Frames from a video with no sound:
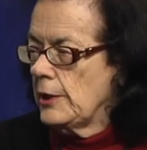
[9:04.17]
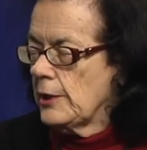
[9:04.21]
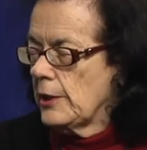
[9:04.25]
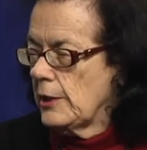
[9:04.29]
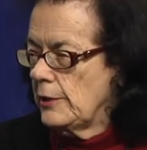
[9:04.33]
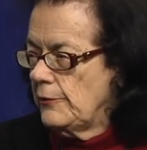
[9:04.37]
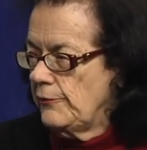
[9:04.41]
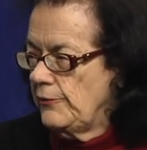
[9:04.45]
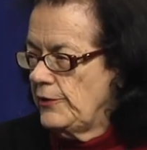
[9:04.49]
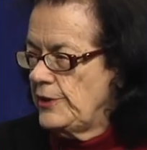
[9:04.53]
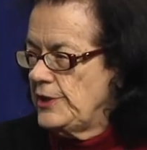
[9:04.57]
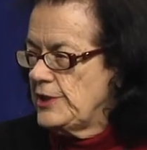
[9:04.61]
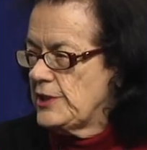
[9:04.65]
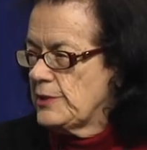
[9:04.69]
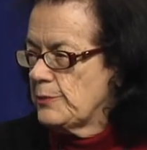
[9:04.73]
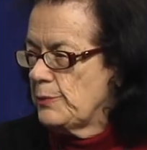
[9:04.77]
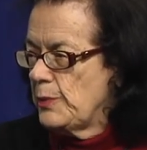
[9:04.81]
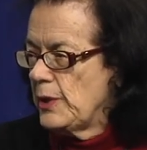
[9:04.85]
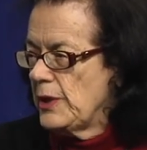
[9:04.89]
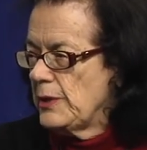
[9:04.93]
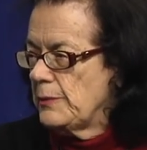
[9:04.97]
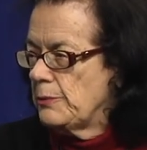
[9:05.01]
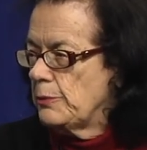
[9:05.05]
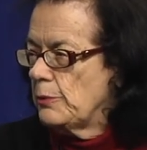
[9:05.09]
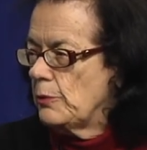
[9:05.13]
convince
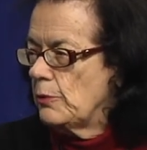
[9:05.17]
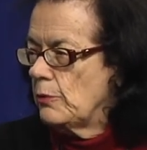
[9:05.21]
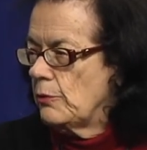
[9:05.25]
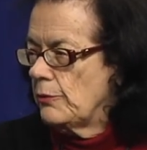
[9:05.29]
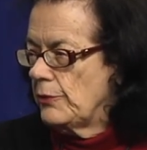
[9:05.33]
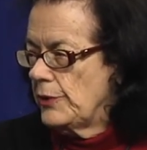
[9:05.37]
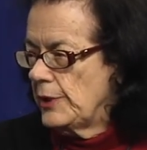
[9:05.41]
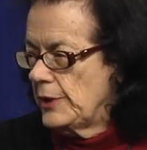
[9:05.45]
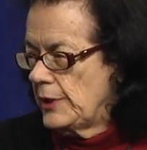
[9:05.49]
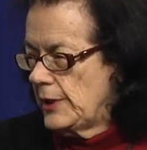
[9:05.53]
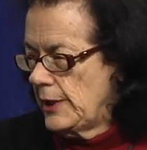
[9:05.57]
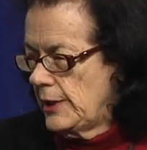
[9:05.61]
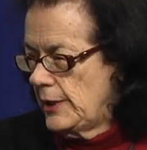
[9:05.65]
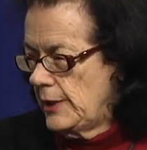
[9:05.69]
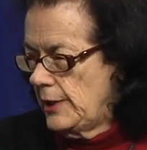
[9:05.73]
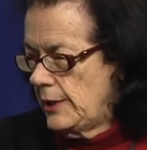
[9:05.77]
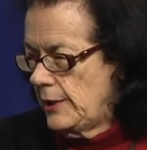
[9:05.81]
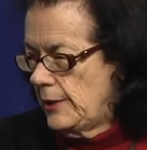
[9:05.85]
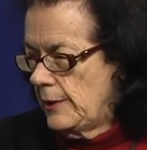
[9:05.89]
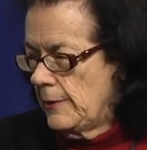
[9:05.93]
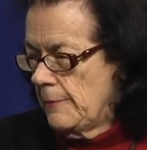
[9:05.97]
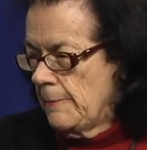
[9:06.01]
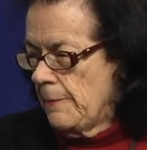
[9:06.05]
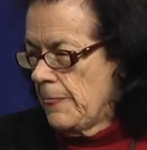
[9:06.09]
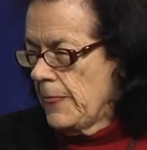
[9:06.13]
people that
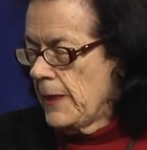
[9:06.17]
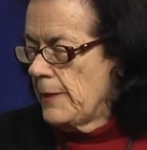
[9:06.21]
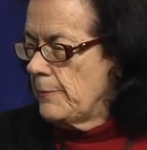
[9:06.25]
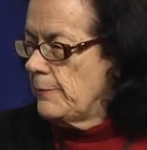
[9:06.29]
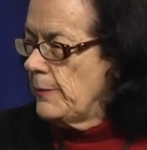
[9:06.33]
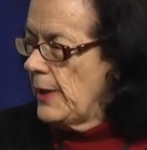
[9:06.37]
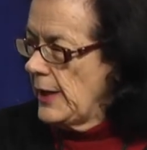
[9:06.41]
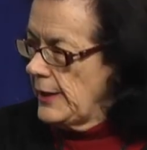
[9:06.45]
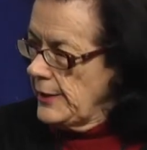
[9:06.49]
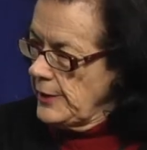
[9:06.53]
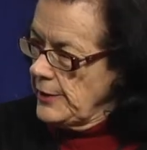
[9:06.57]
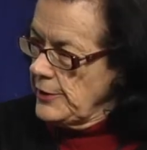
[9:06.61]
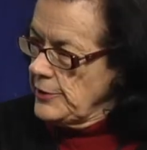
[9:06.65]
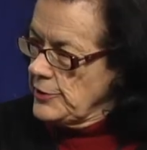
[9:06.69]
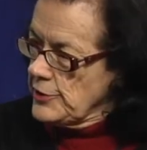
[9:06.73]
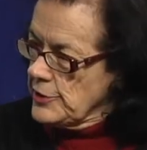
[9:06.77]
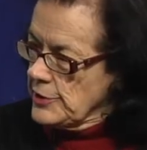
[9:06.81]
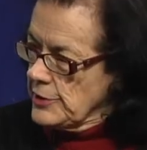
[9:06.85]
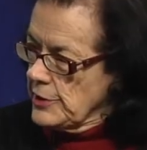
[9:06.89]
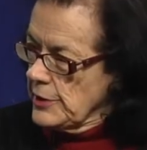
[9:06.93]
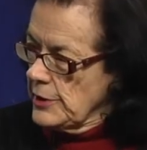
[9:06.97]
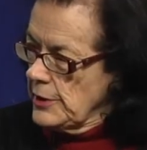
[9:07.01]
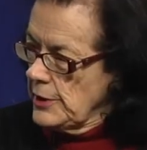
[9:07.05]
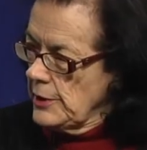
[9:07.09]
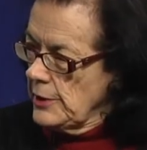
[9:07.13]
he
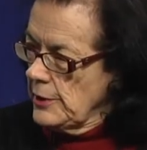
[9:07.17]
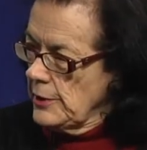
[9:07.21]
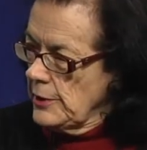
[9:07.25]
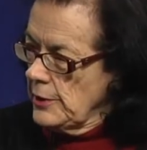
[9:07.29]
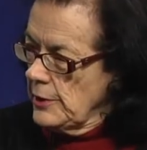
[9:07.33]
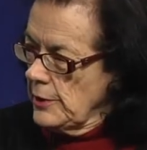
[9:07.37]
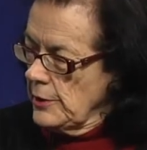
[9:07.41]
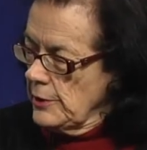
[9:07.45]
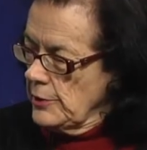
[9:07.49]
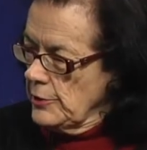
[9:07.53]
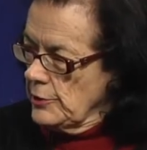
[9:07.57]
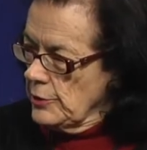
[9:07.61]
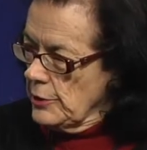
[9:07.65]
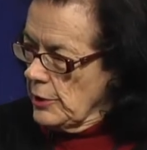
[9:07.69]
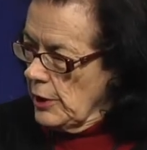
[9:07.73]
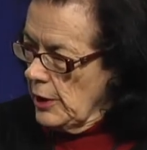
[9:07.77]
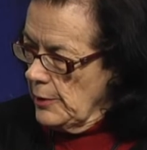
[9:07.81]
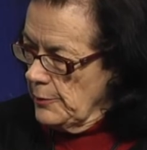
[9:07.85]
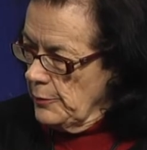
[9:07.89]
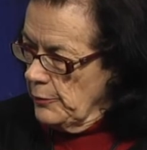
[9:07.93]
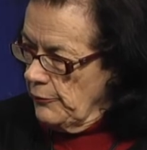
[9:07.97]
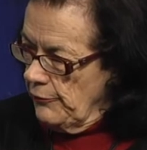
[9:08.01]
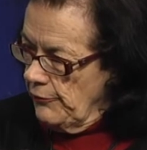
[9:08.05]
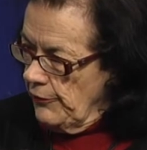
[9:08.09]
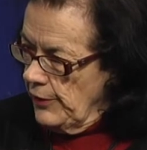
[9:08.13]
managed the
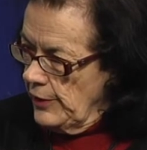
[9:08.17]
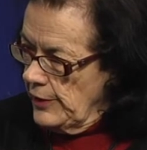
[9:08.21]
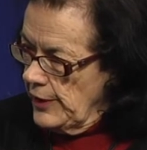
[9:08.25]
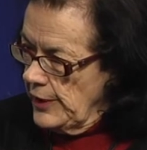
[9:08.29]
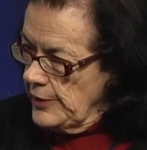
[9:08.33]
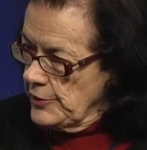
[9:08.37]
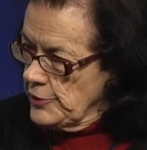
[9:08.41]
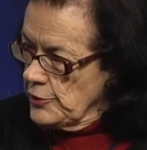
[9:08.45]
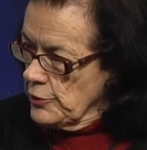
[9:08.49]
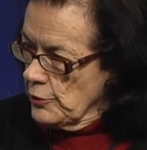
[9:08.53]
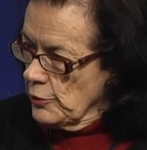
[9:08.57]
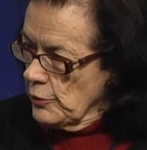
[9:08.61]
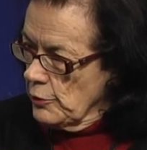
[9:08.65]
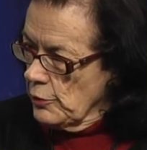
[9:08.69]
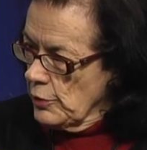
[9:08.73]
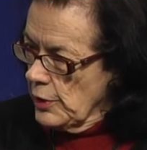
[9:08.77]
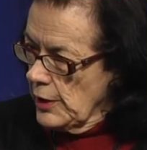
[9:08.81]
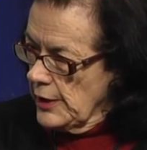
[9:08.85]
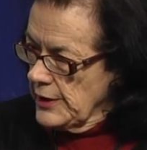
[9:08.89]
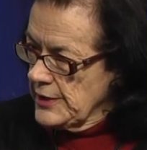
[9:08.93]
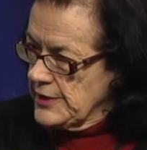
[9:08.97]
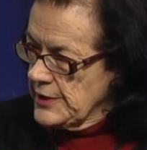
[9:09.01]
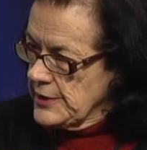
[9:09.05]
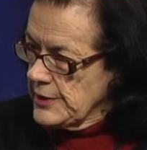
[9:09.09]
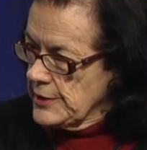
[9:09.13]
global financial
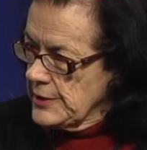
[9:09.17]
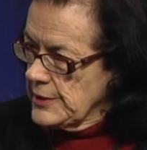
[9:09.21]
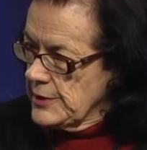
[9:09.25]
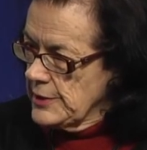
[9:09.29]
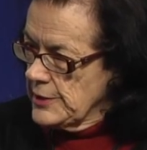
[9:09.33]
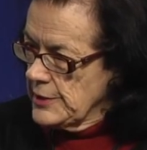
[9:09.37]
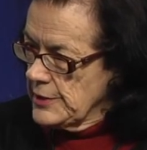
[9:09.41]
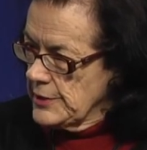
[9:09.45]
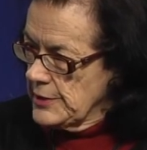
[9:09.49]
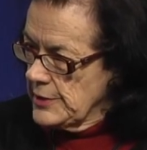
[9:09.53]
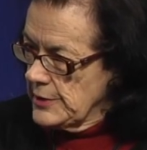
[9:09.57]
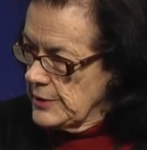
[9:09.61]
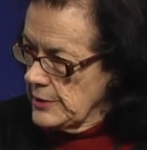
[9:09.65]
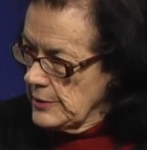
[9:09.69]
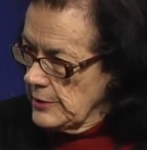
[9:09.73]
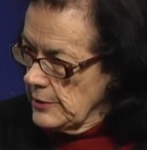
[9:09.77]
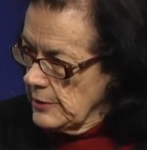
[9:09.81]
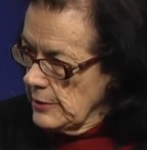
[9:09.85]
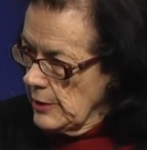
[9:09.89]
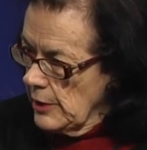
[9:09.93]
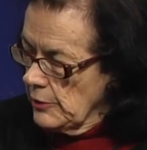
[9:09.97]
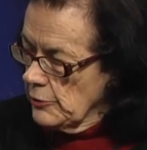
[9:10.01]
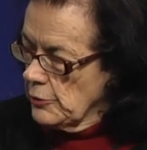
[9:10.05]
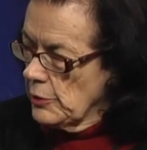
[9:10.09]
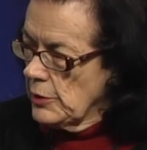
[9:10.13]
crisis's
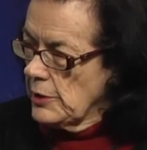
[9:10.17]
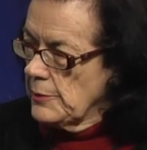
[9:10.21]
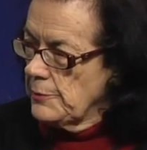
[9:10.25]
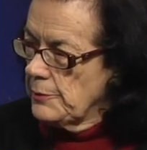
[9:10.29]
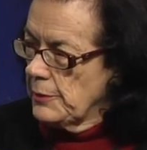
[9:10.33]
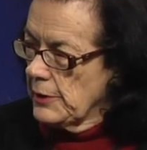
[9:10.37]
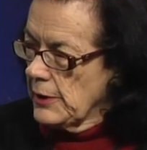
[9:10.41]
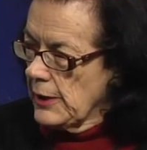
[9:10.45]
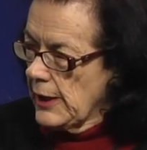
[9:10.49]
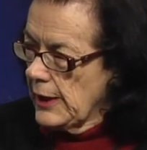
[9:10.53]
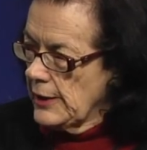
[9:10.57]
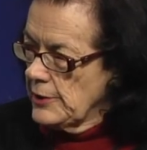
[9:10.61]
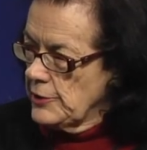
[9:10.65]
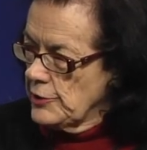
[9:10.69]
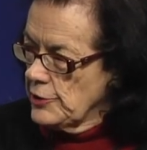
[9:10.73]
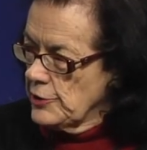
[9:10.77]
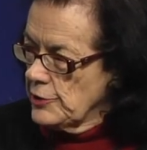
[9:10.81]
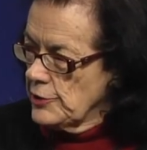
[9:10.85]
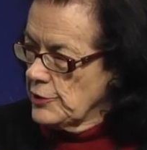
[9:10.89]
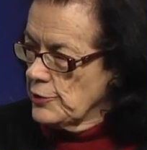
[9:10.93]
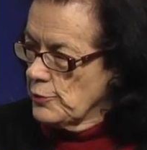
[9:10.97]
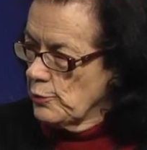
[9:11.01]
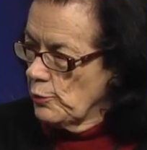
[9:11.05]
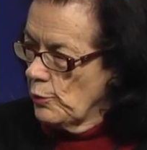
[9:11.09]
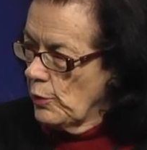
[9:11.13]
local
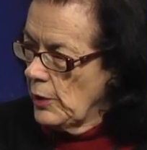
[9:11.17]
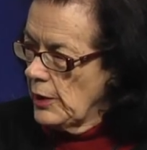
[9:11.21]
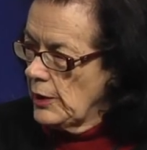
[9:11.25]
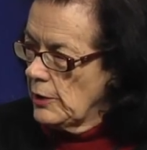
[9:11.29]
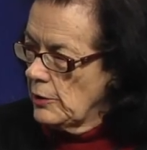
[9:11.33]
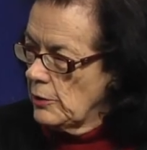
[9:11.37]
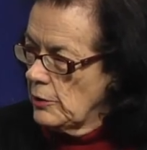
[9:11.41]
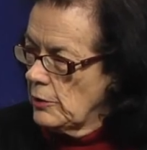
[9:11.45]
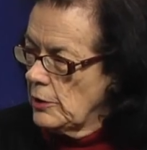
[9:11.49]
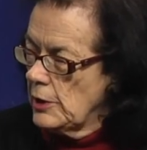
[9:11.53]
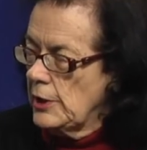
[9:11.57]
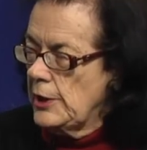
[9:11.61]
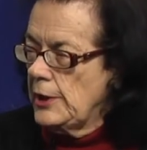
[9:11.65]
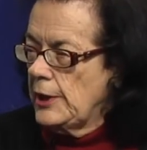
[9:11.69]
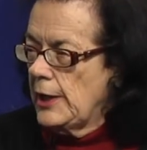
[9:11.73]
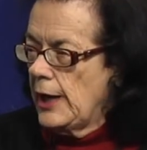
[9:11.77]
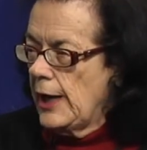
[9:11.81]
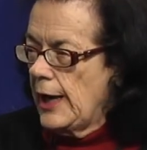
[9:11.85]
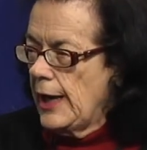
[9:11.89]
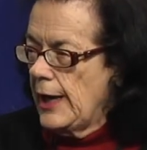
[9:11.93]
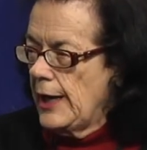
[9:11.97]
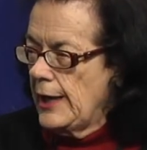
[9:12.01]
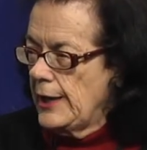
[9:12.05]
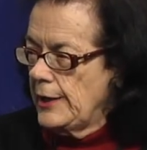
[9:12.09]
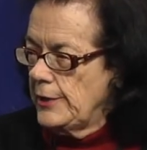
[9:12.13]
implications well,
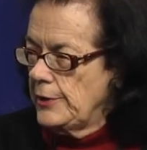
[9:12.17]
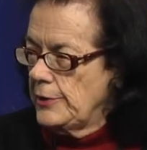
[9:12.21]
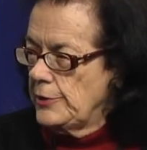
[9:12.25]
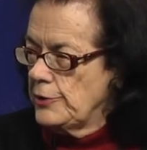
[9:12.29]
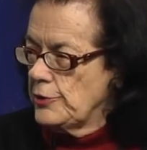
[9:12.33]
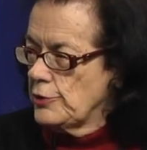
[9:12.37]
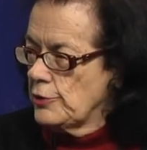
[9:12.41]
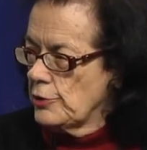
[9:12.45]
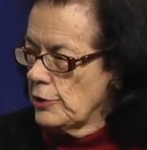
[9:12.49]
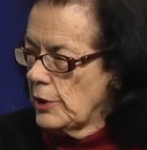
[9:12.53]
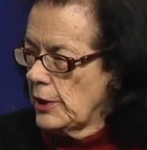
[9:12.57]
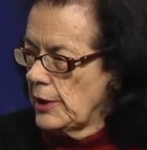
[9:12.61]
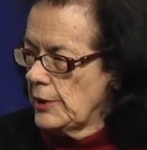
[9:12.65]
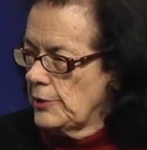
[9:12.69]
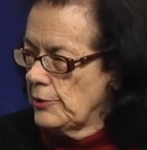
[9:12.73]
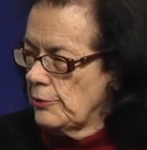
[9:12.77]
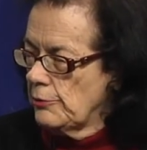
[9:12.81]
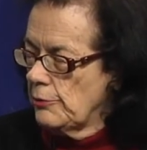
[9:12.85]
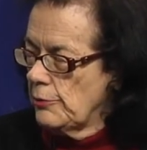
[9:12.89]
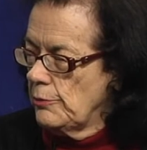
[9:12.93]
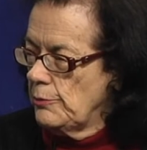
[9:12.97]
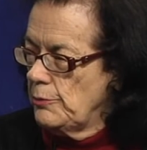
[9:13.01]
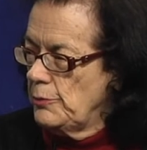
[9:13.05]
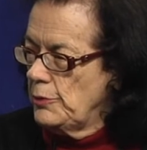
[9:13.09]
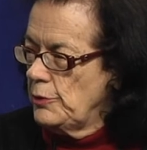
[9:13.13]
and try to
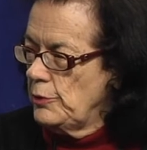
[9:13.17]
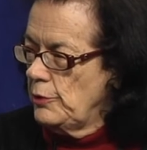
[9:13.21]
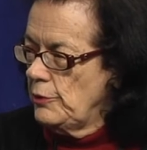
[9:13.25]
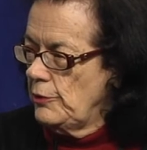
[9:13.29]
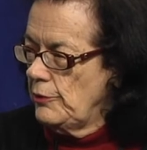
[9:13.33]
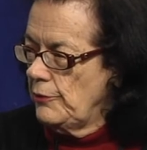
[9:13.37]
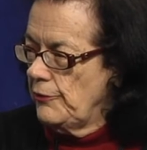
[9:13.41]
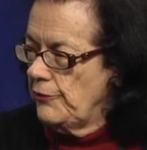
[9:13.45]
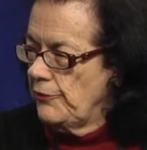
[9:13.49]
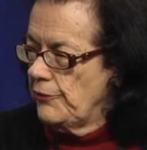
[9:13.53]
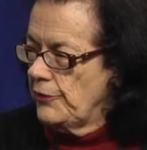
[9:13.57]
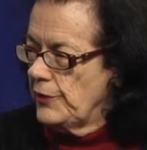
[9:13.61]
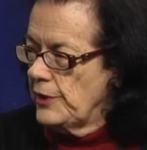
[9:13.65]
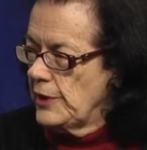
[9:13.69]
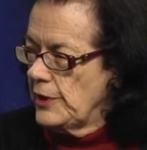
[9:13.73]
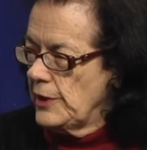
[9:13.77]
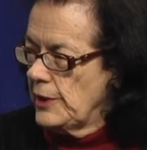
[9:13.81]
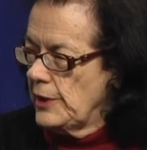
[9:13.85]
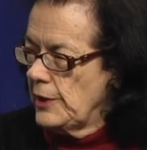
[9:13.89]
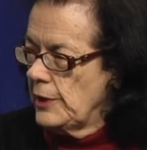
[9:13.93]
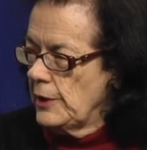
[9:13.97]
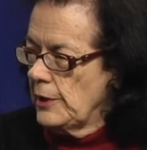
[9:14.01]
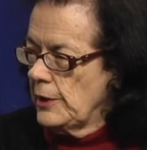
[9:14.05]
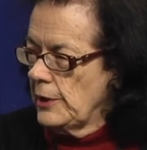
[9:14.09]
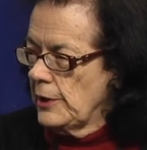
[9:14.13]
remove
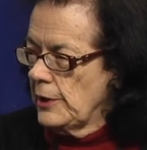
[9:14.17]
the